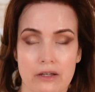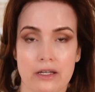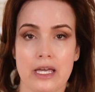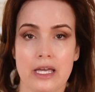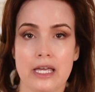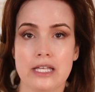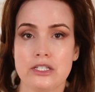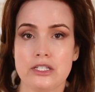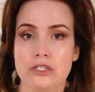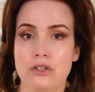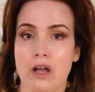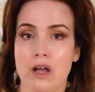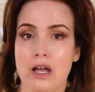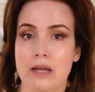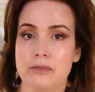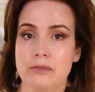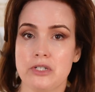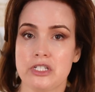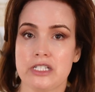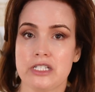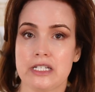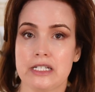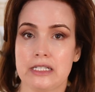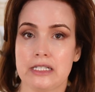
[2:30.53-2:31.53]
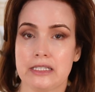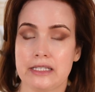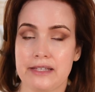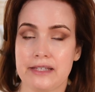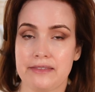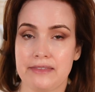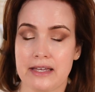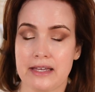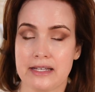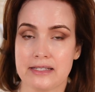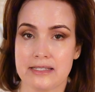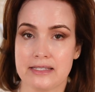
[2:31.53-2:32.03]
Okay, so I'm just going to
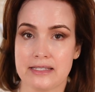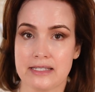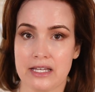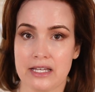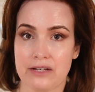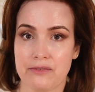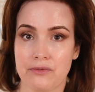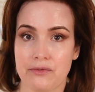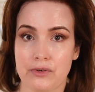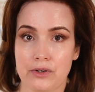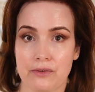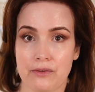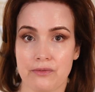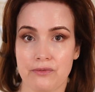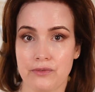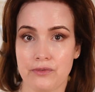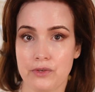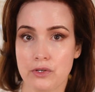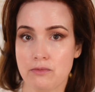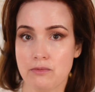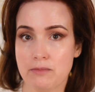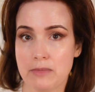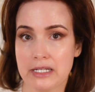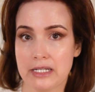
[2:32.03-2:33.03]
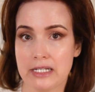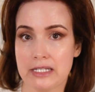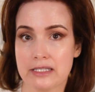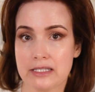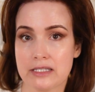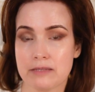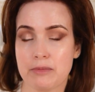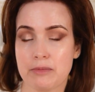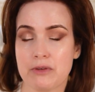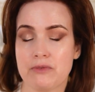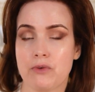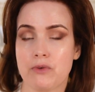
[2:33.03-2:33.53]
let that set for a few
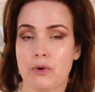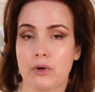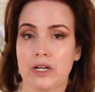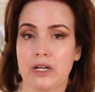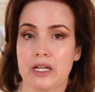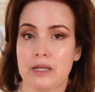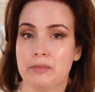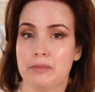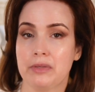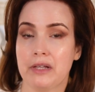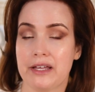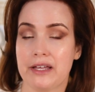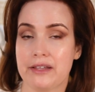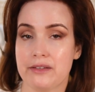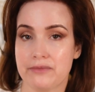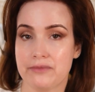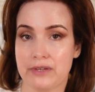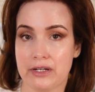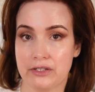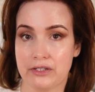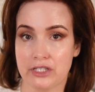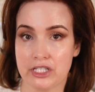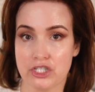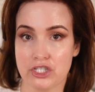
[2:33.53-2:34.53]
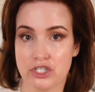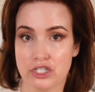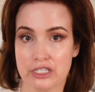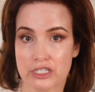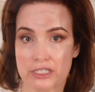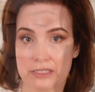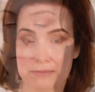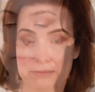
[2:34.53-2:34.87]
minutes before I apply the foundation.